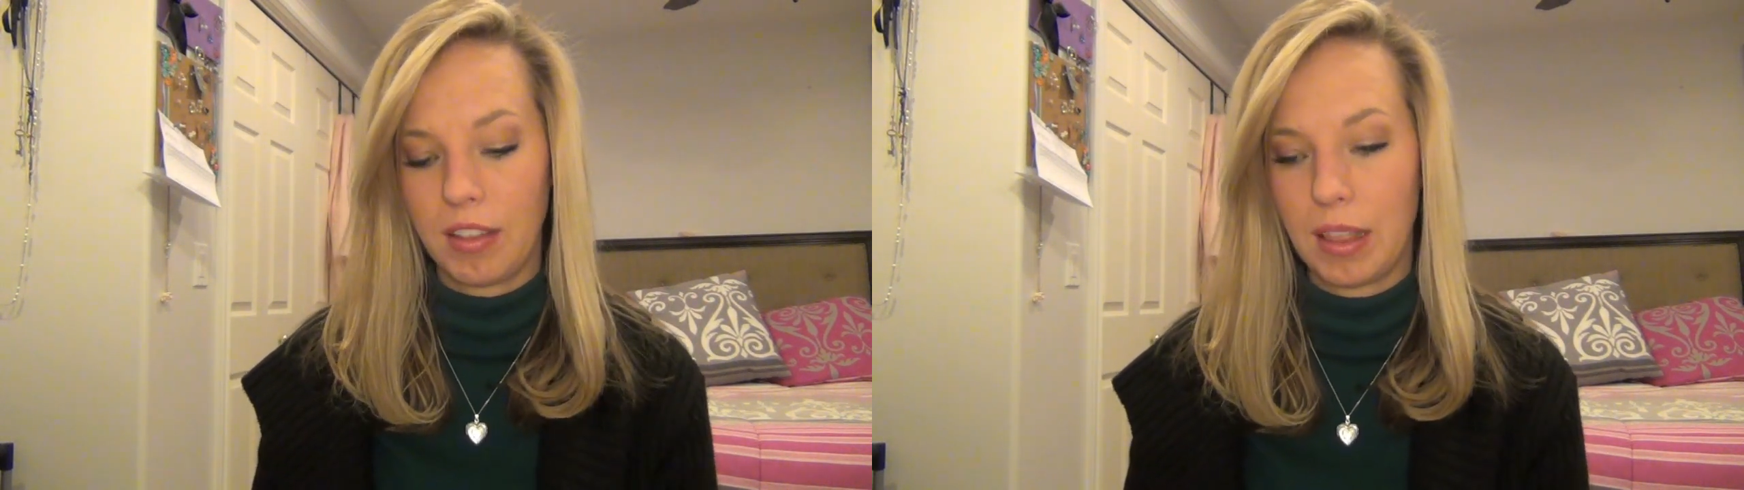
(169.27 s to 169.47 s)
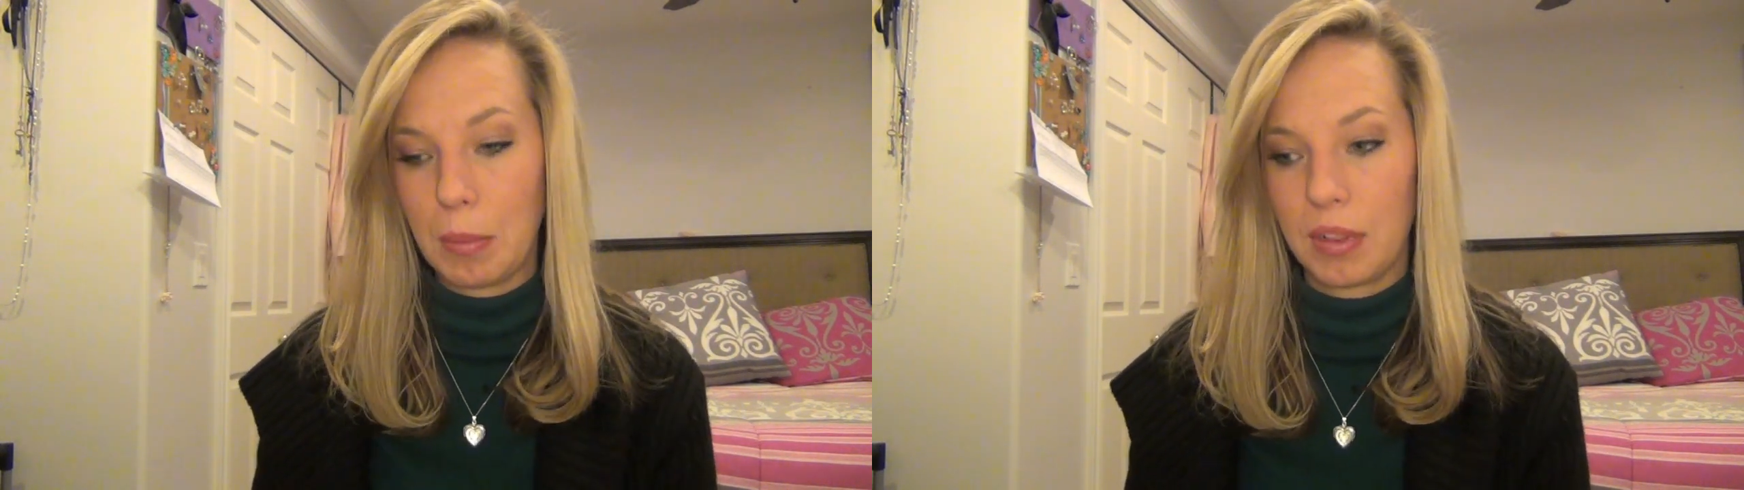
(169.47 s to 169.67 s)

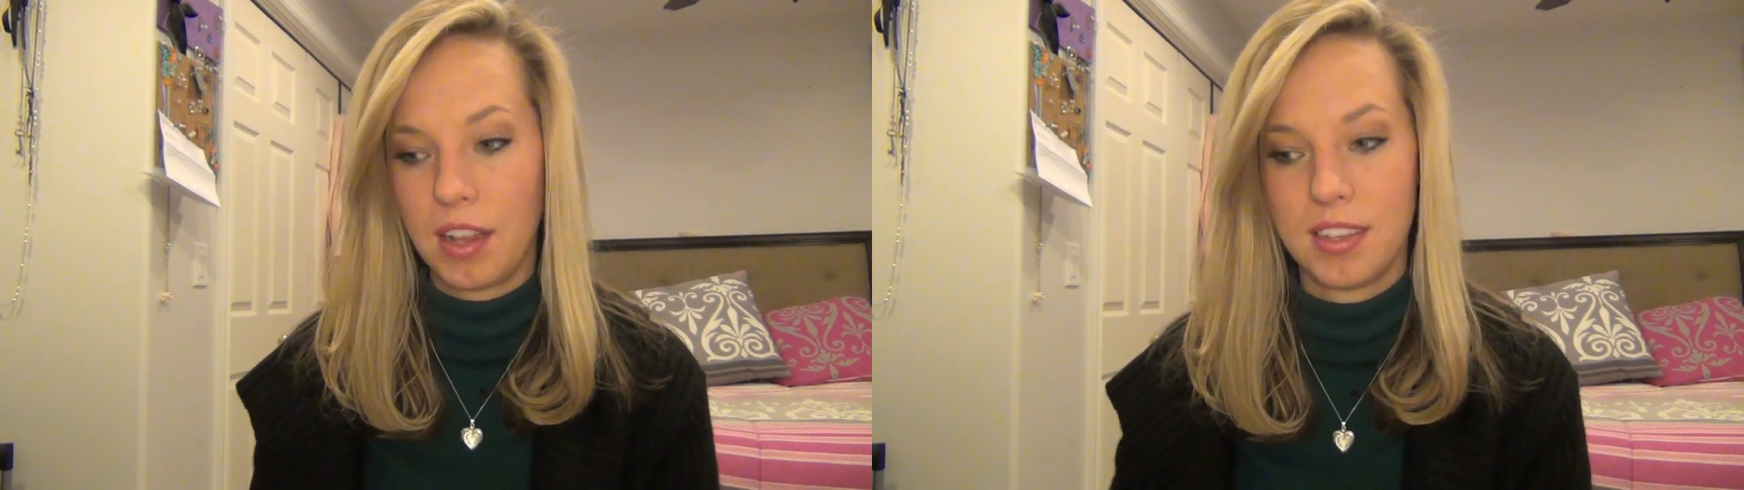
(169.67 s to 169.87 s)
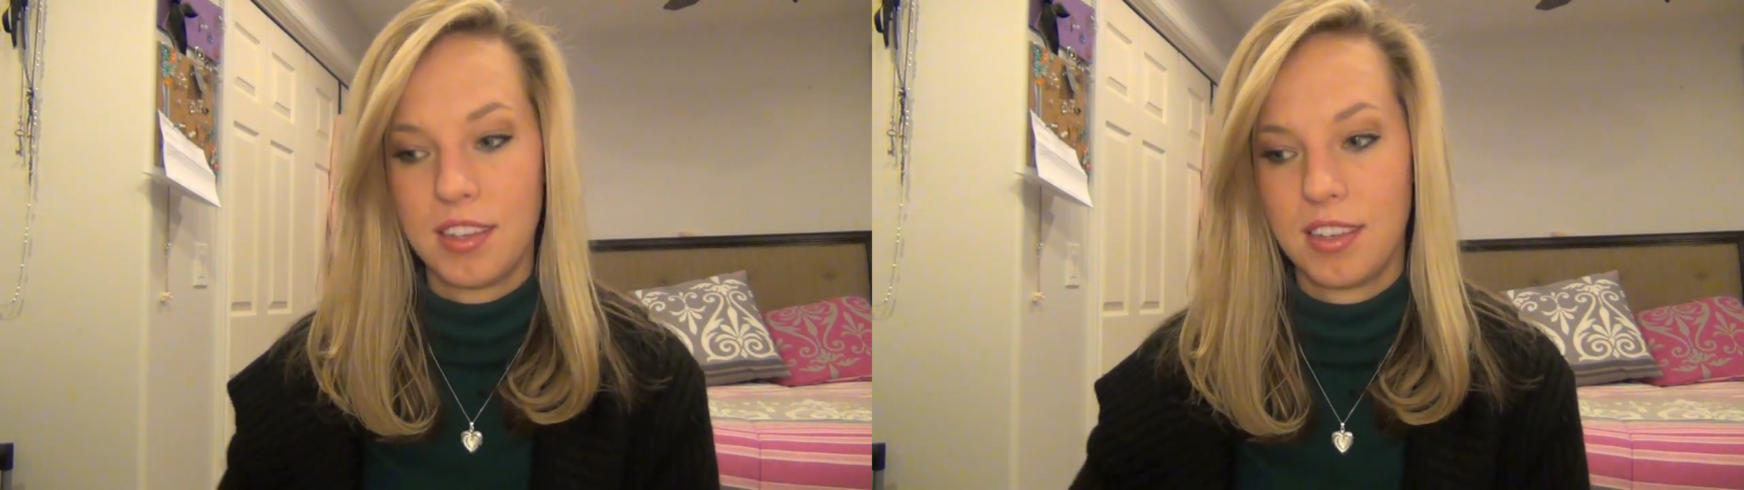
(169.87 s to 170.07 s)
with lip
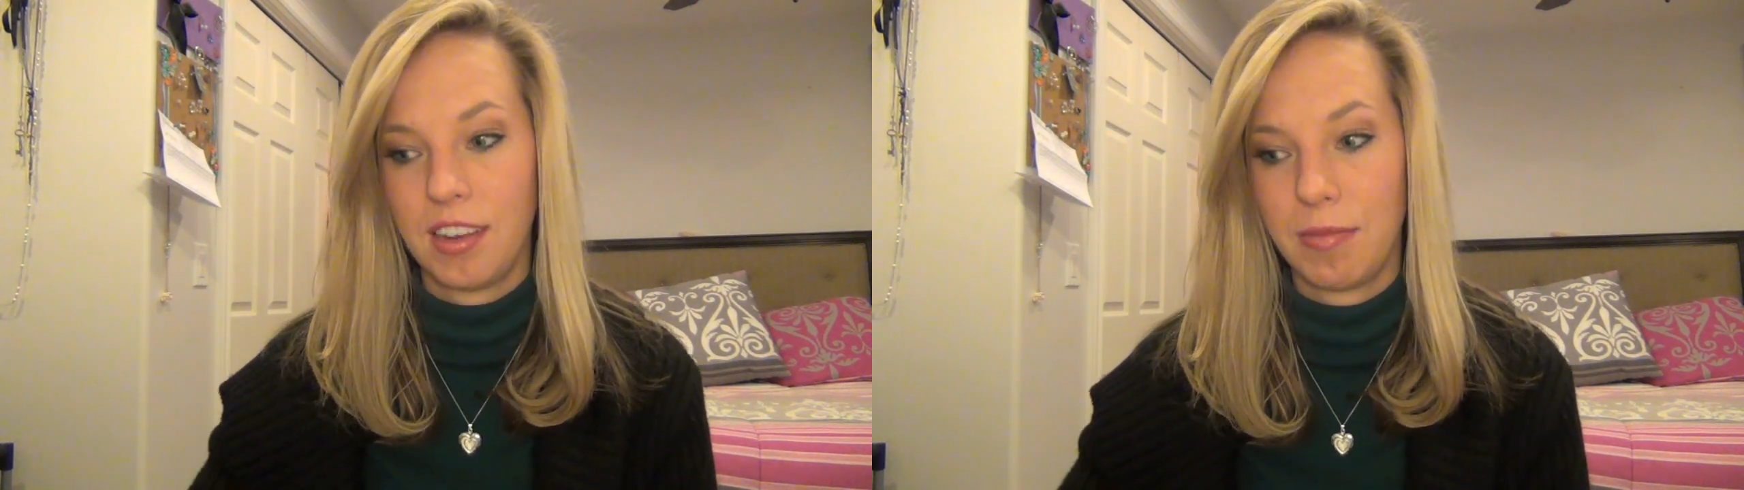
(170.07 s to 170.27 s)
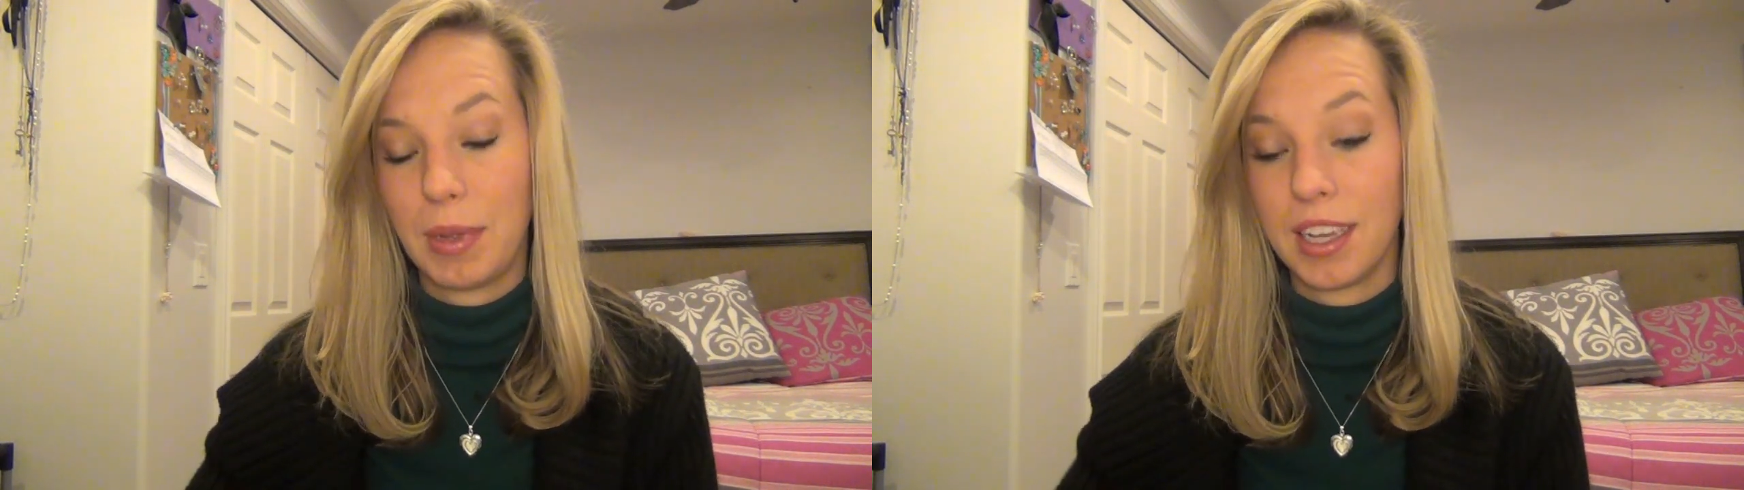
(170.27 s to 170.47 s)
gloss and
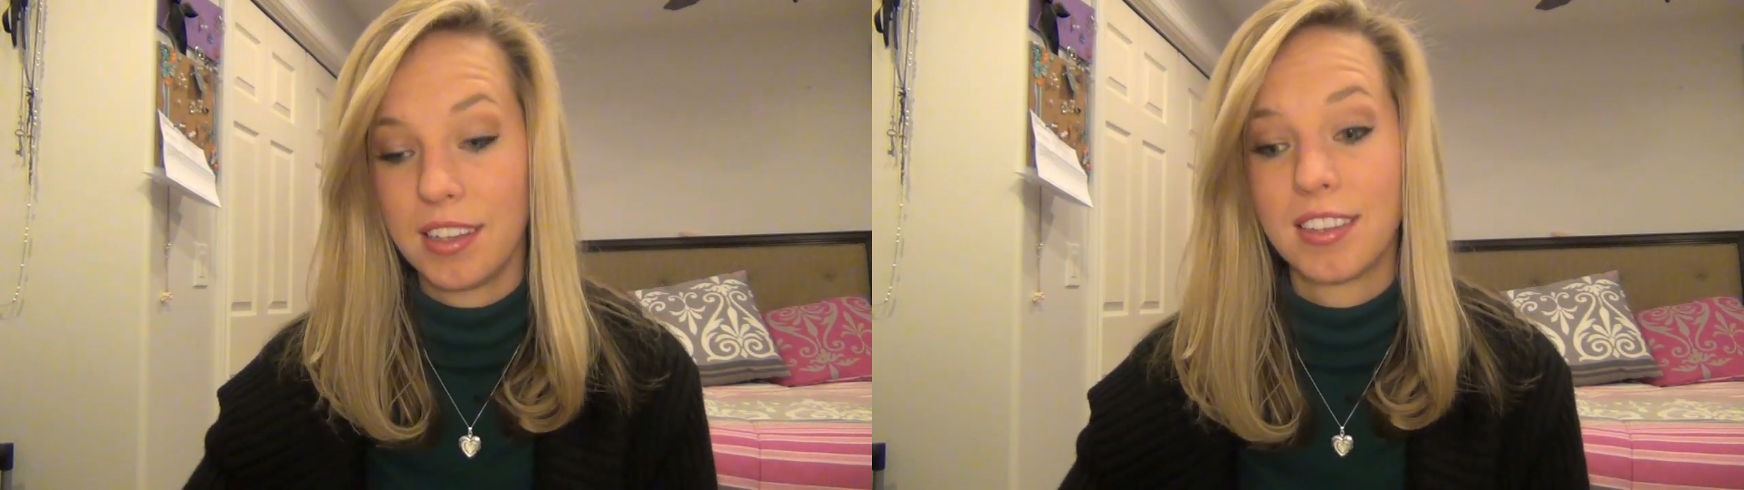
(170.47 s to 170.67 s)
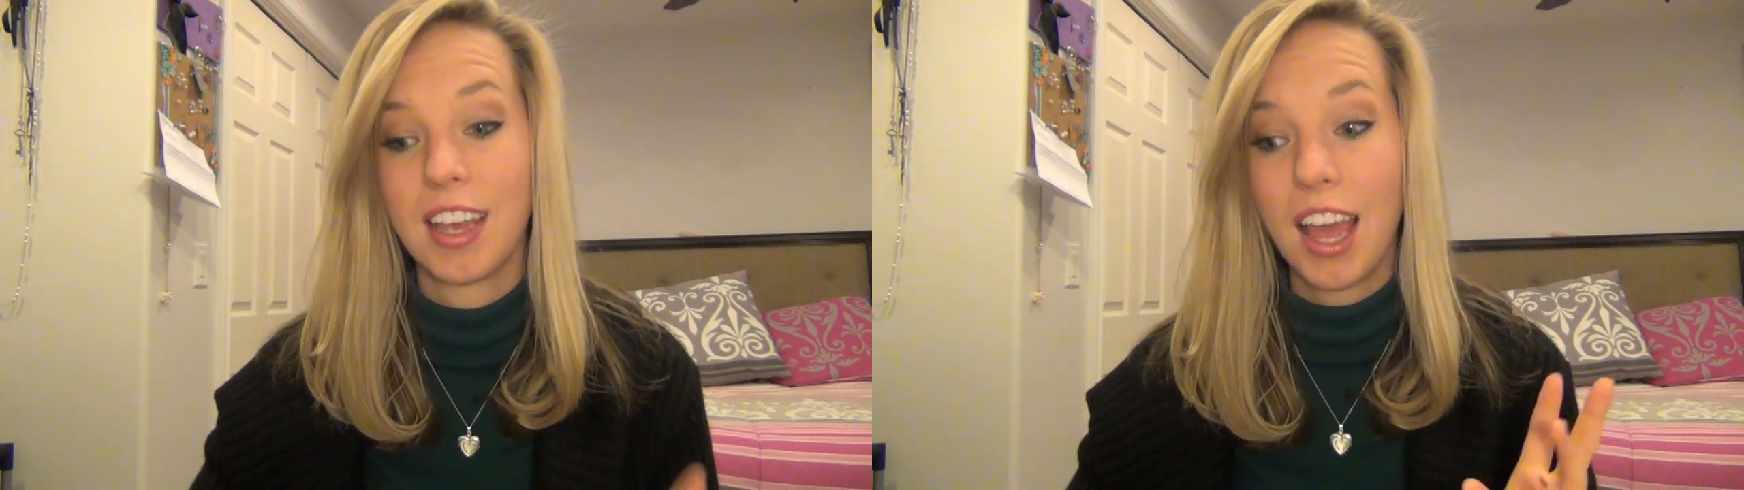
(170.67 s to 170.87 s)
stuff
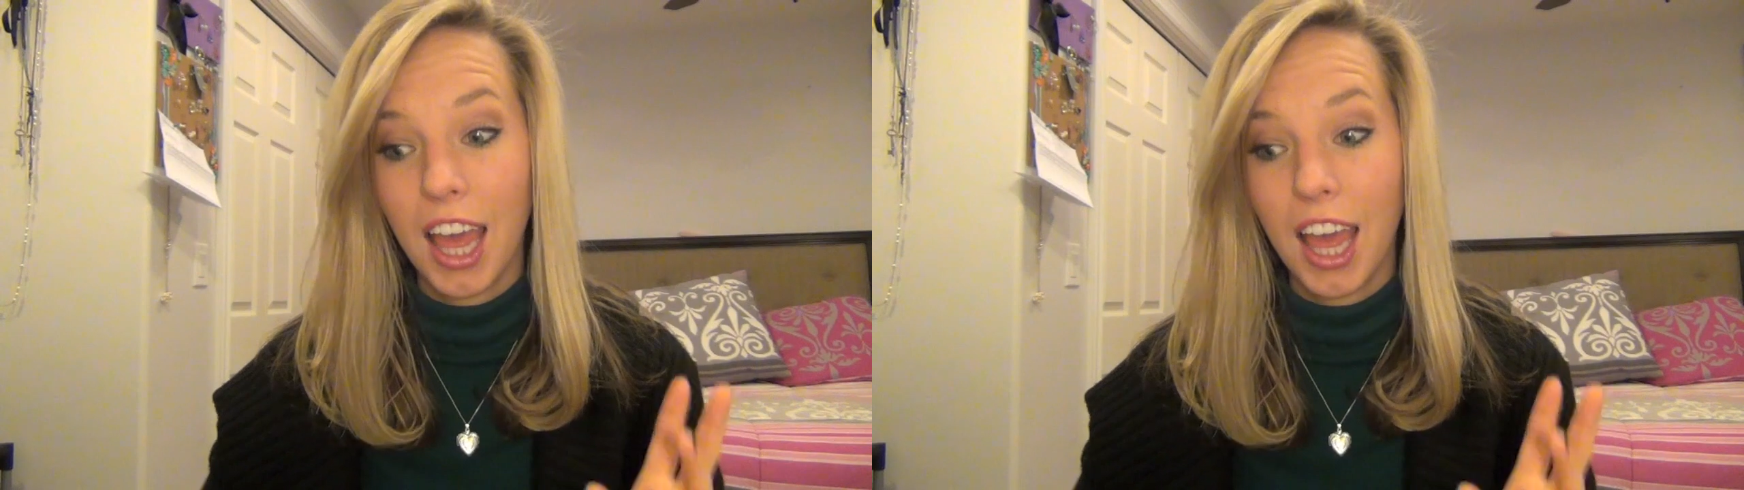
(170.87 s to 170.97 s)
because